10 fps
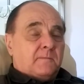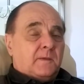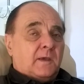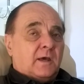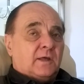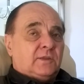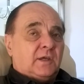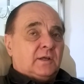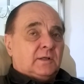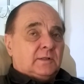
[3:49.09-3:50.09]
Yeah, I
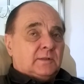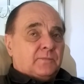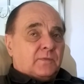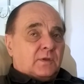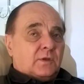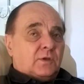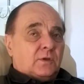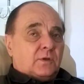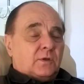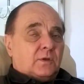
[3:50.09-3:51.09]
think easy
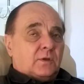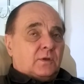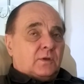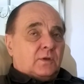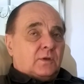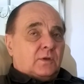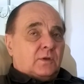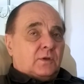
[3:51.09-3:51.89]
come, easy go.